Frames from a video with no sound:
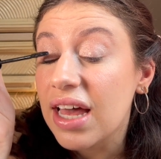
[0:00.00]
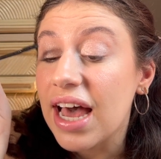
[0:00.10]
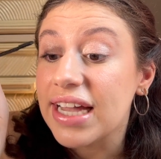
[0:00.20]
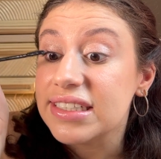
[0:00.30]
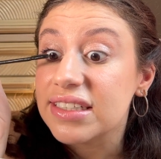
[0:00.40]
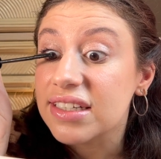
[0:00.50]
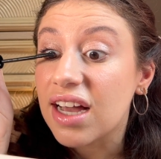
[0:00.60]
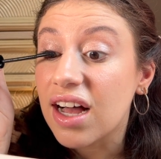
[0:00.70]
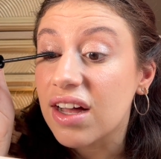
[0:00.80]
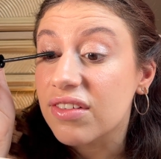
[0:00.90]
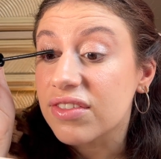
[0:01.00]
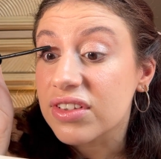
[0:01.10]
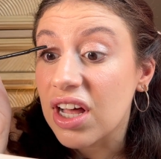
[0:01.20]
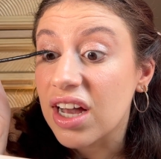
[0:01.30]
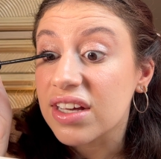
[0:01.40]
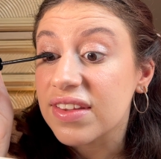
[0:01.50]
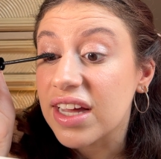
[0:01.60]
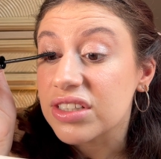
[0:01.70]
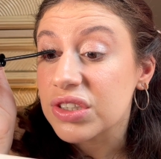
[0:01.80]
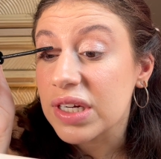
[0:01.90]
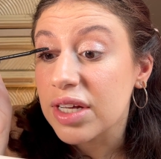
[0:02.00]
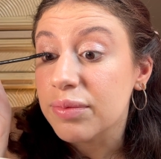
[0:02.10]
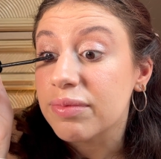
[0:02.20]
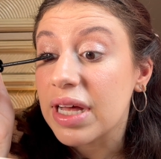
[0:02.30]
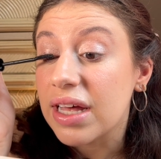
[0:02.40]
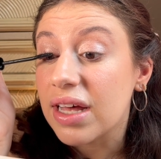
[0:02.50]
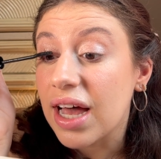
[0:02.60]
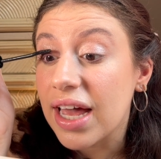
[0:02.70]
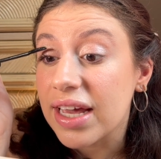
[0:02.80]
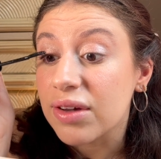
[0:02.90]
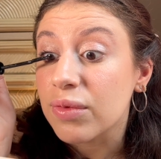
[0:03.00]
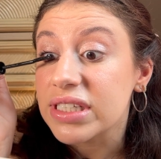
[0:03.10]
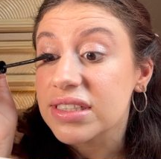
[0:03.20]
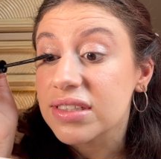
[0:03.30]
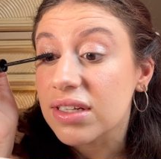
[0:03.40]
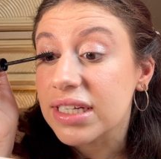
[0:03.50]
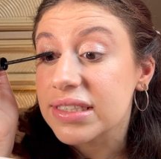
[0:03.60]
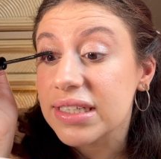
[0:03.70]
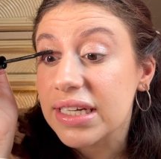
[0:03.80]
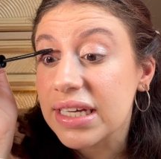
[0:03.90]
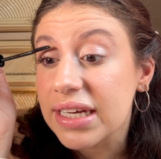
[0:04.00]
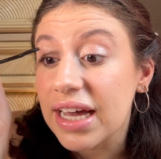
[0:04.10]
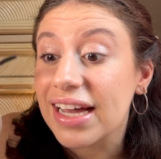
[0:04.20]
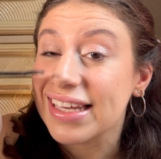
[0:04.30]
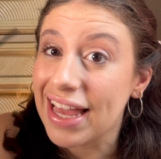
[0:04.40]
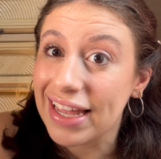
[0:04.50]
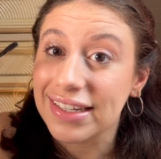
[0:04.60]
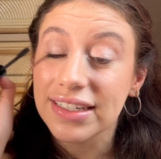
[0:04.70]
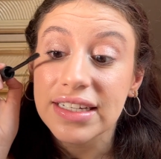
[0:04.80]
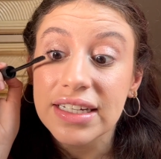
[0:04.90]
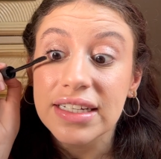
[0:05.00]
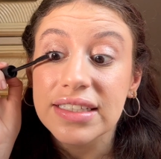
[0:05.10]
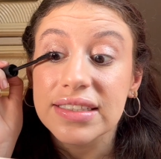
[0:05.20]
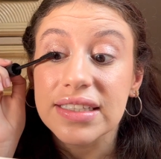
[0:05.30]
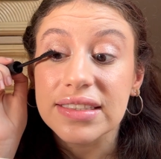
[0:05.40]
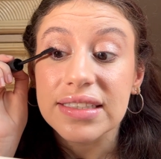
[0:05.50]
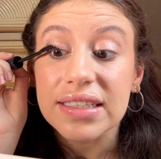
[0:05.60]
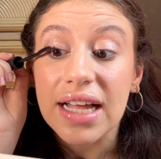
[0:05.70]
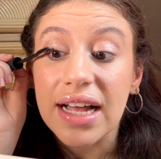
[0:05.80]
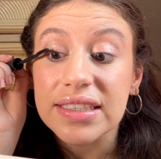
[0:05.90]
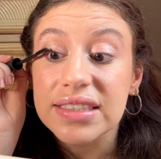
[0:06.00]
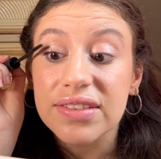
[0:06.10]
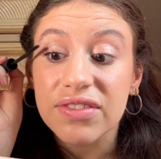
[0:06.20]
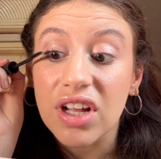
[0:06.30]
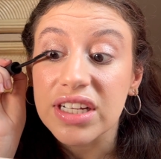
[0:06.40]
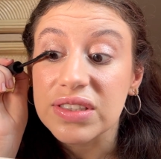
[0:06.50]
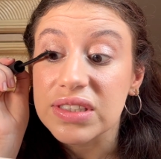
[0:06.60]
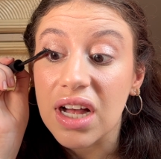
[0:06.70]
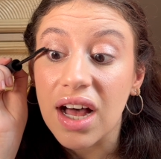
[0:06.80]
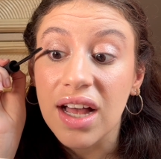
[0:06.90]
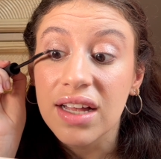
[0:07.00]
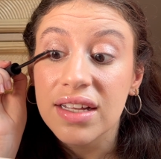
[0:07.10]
I did not vlog that trip, but I went to Salt Lake City again since the last vlog you saw